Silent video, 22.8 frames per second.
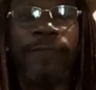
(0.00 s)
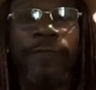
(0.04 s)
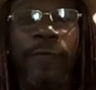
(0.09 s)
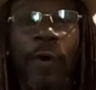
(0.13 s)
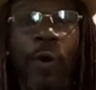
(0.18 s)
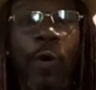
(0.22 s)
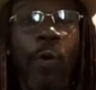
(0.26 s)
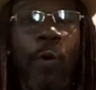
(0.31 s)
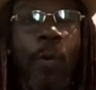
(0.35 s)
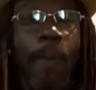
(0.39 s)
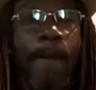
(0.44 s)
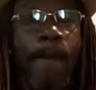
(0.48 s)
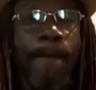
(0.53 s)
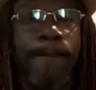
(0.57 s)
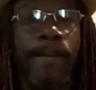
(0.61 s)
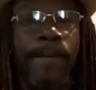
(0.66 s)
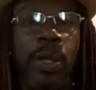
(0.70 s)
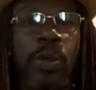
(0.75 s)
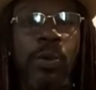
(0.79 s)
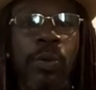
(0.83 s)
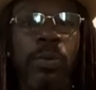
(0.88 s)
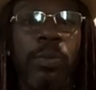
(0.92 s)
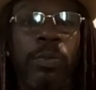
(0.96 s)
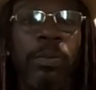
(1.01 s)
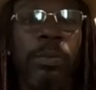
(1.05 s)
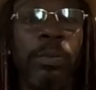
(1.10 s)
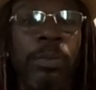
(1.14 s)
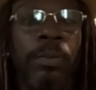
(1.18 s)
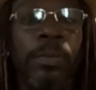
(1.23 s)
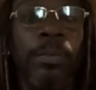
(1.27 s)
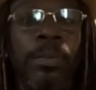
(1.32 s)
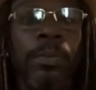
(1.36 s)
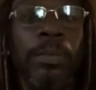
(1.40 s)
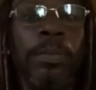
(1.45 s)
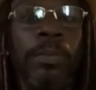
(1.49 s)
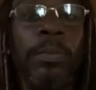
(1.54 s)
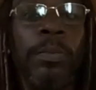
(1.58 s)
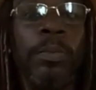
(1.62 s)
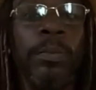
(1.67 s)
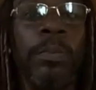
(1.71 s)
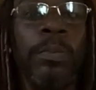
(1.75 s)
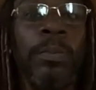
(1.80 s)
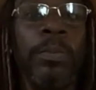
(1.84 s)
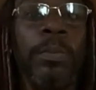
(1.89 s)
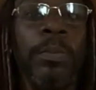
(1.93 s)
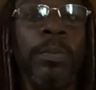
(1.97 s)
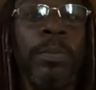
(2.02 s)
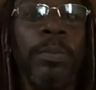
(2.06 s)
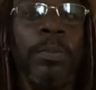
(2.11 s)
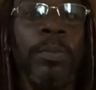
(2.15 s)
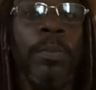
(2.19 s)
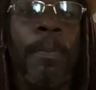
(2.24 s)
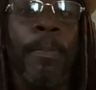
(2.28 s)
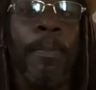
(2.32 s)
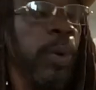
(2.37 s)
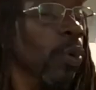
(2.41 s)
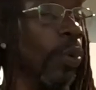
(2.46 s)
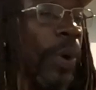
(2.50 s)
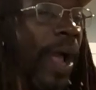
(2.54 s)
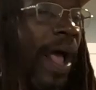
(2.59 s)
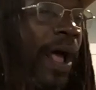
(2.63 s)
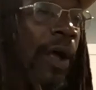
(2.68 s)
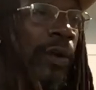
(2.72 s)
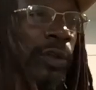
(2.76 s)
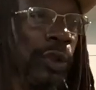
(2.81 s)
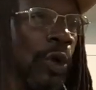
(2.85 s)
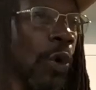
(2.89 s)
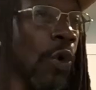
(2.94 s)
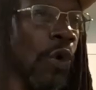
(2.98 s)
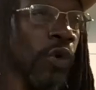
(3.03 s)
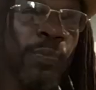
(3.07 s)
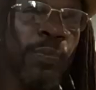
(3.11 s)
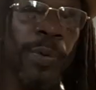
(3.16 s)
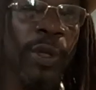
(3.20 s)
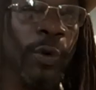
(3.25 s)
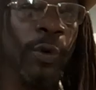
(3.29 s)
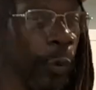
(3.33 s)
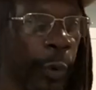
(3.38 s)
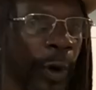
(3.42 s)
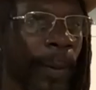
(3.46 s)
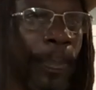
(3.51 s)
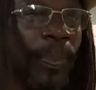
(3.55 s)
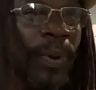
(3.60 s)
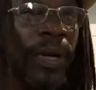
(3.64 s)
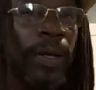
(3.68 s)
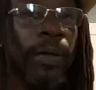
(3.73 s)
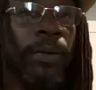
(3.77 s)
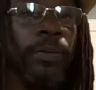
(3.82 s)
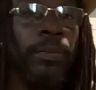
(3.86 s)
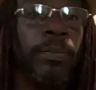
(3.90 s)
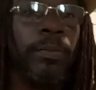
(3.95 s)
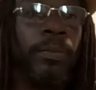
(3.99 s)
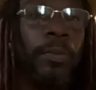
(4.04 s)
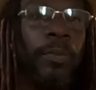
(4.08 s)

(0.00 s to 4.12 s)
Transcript: vote blue. Blue households be cripping.